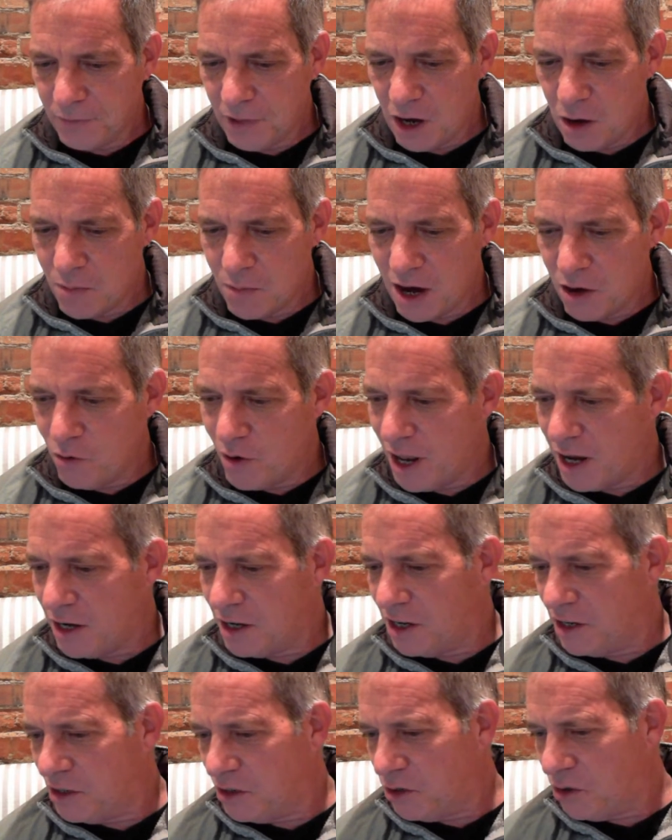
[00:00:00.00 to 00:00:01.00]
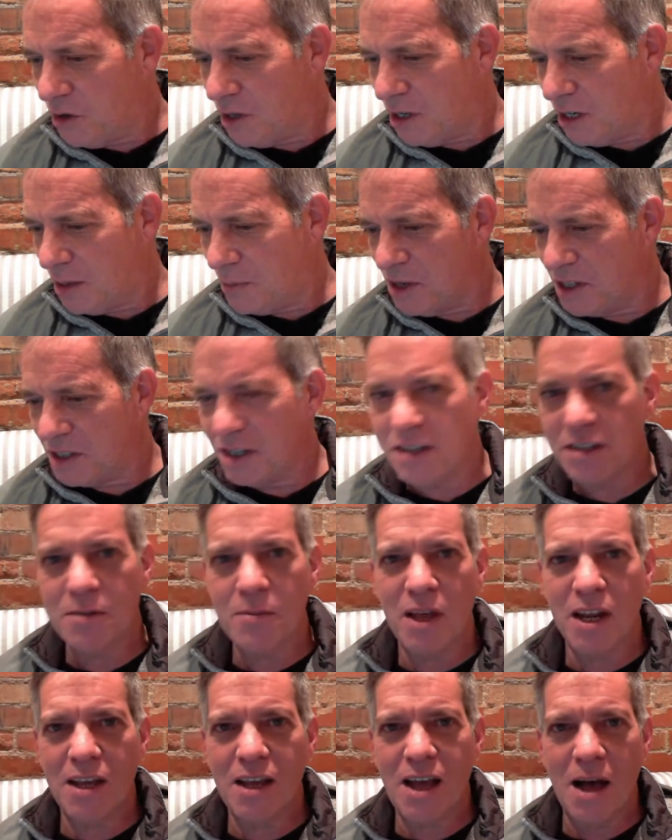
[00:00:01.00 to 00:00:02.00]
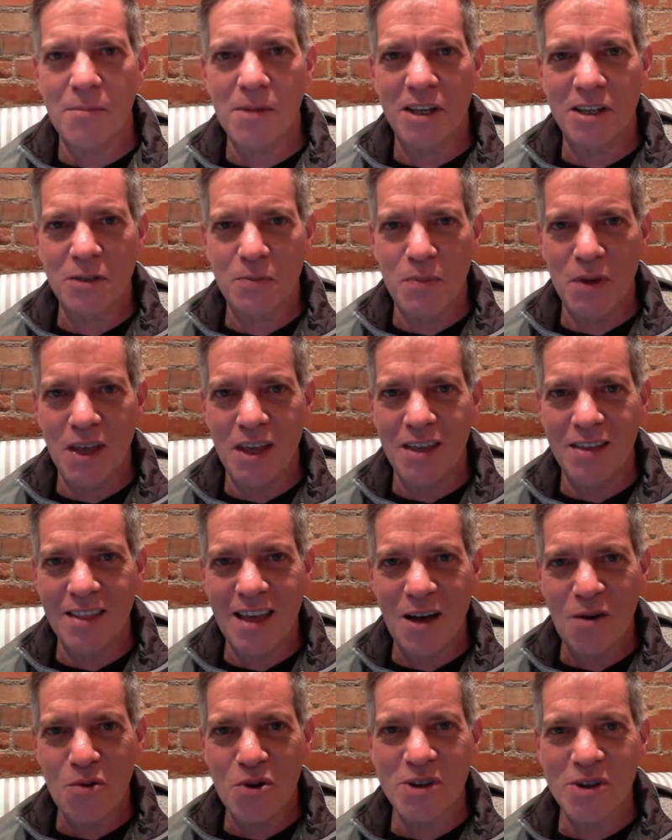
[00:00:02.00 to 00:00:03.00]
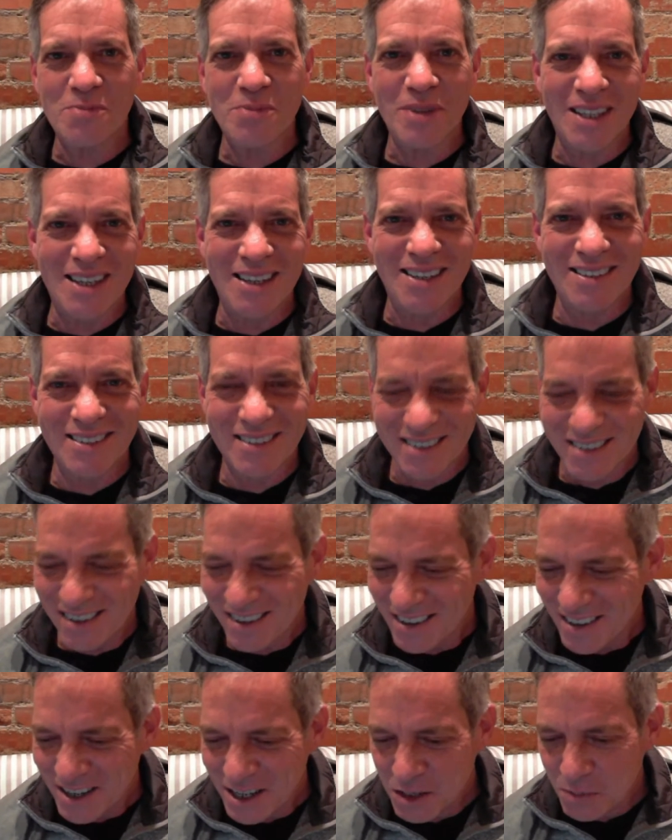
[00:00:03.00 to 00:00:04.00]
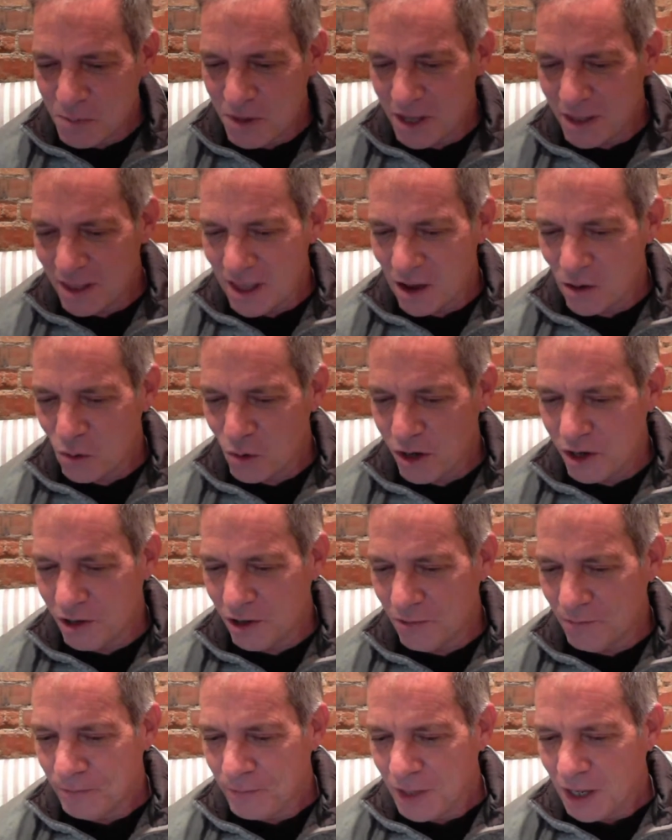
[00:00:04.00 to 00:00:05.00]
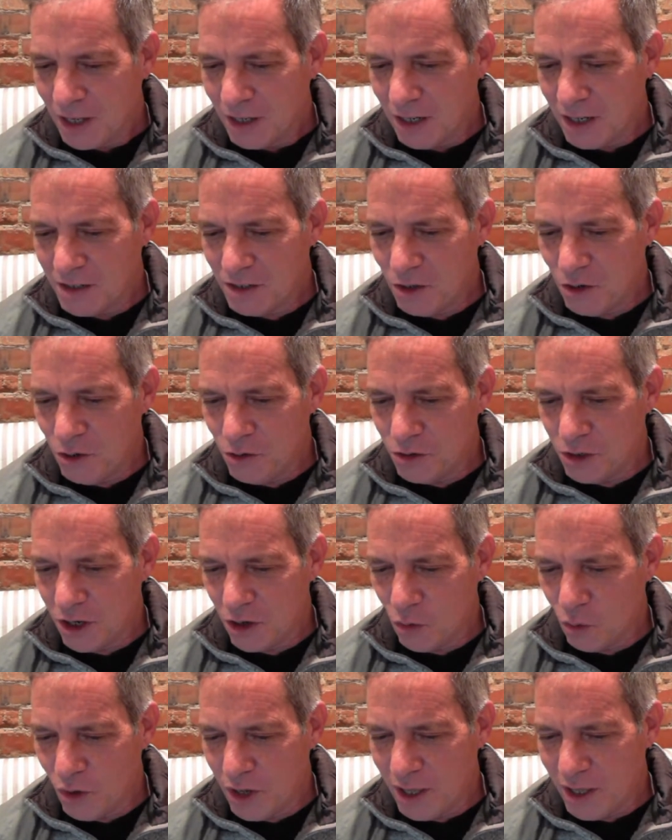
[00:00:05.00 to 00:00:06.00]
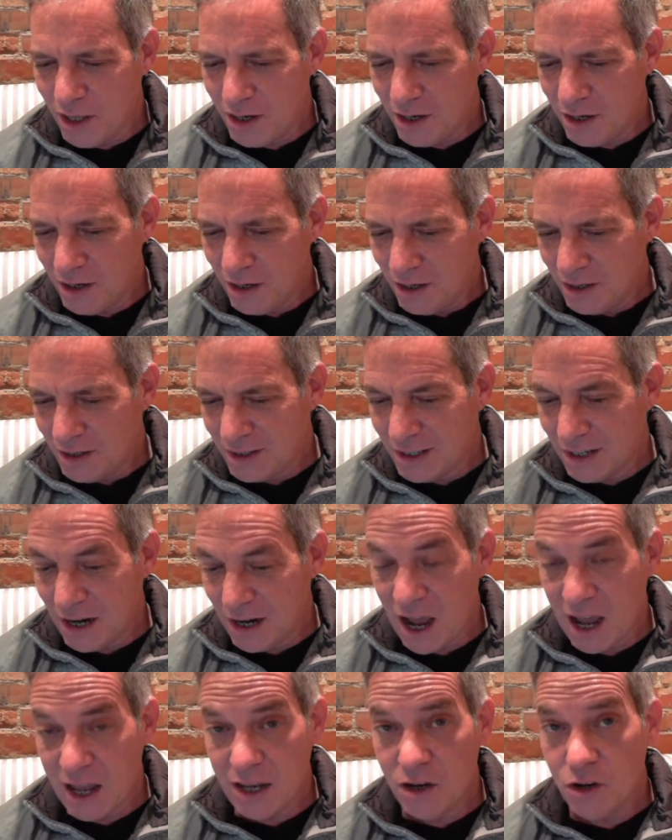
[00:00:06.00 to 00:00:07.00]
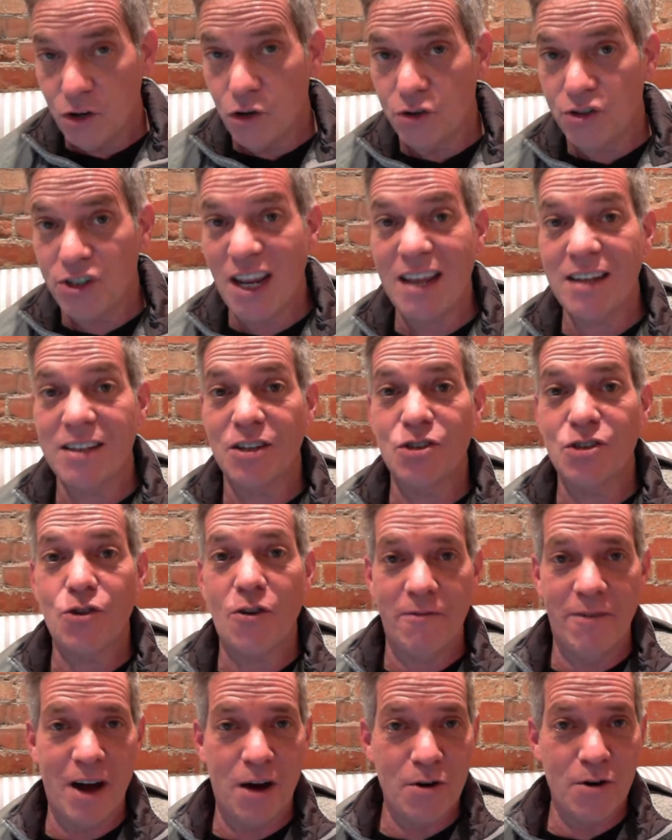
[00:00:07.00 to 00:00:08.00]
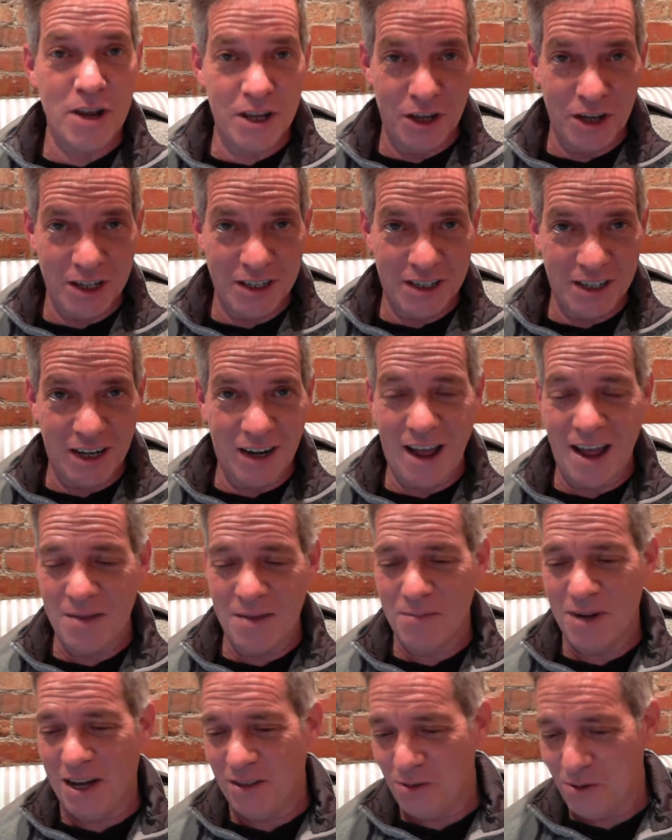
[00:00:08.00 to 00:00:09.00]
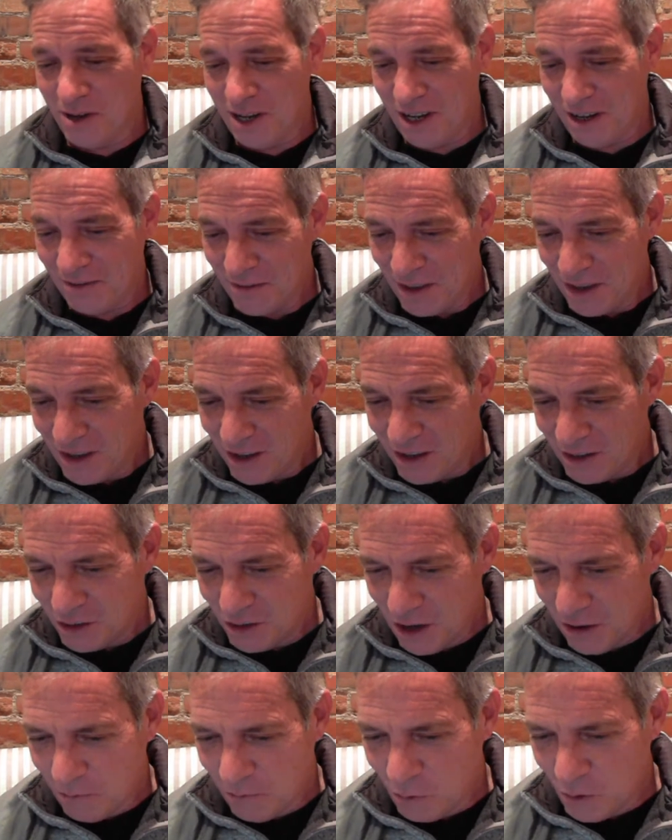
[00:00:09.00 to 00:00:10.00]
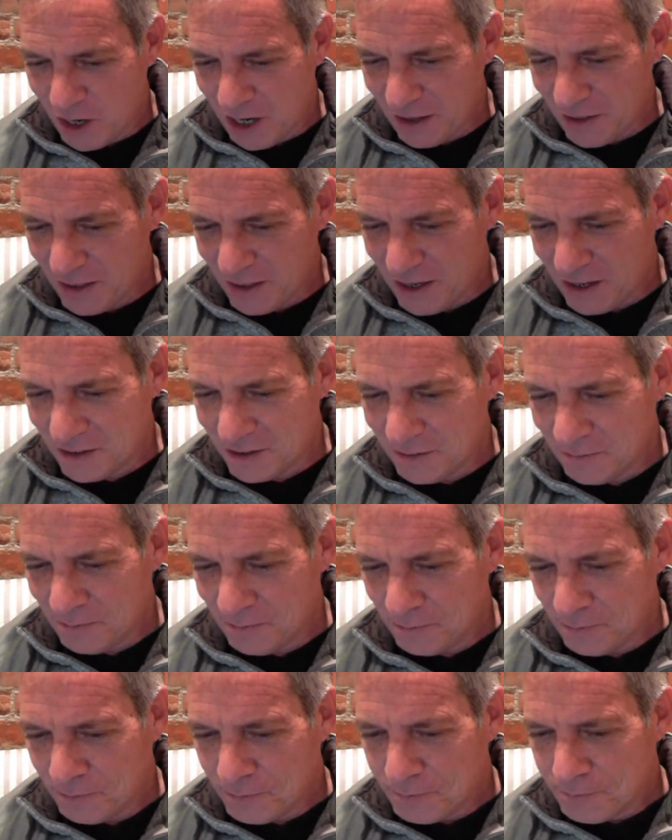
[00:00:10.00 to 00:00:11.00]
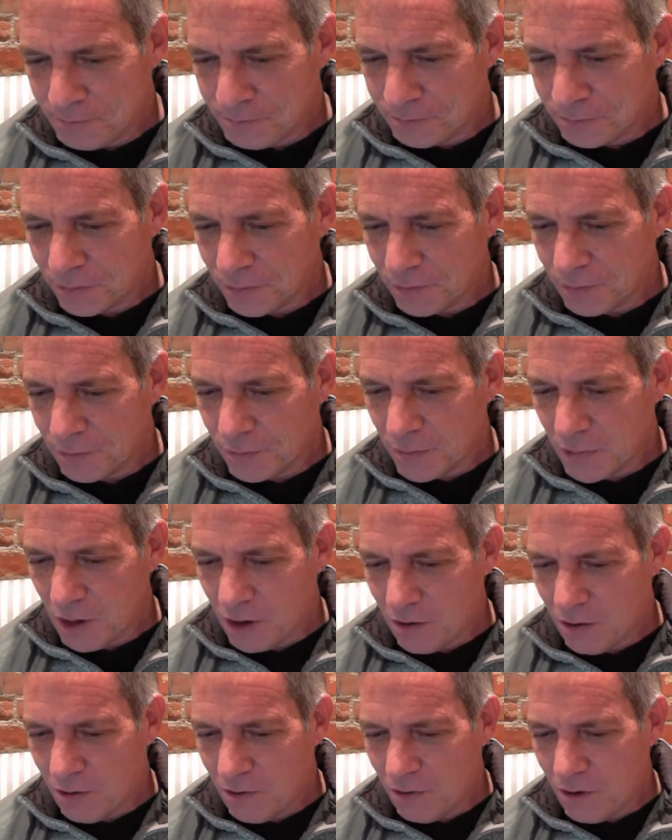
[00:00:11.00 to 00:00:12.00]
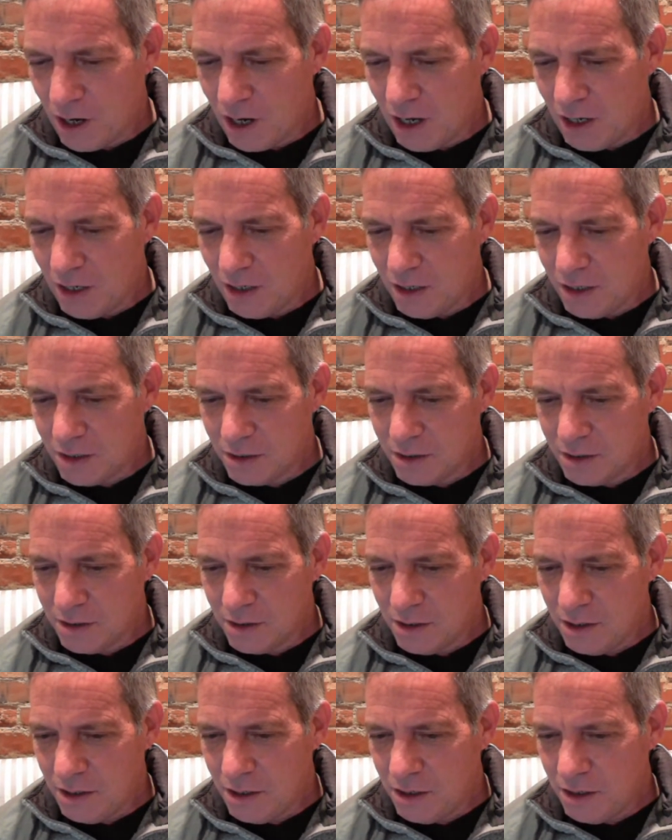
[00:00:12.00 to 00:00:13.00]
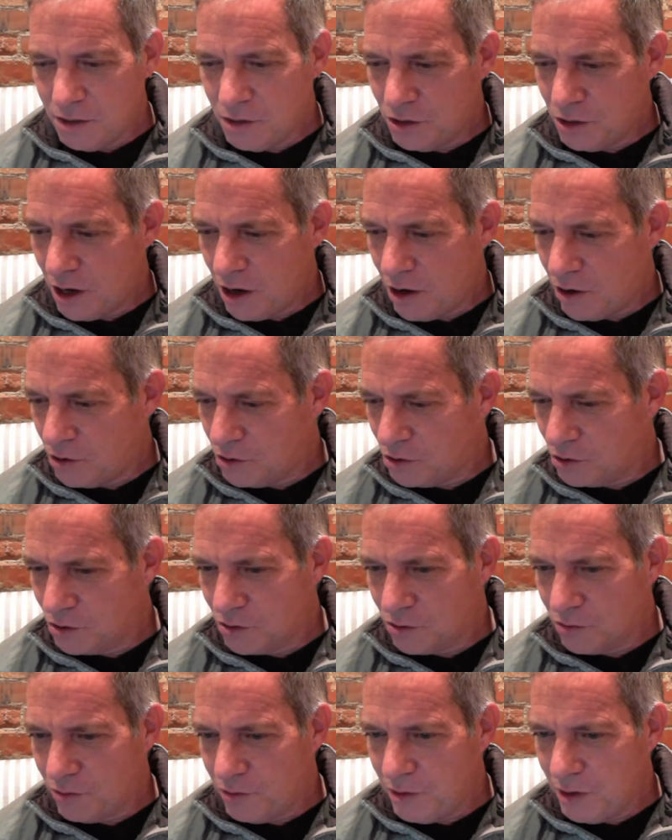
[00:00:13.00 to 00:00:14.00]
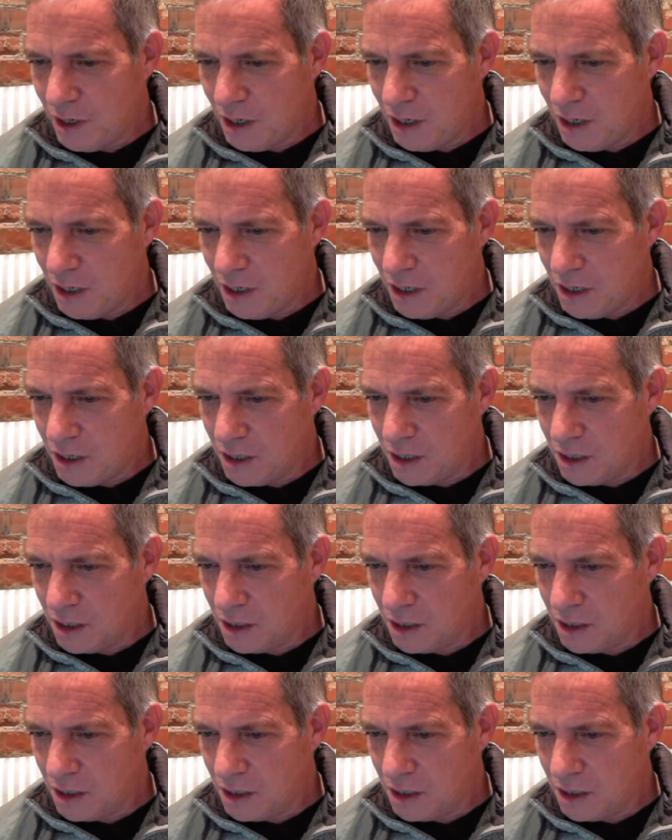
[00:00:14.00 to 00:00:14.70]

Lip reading: Everybody ready to do it? Let me see somebody comment, spin that wheel, please. Spin that wheel. Let's see who's going to win tonight. Your chances are very good tonight, by the way, of winning this. All right, let's see. Share screen.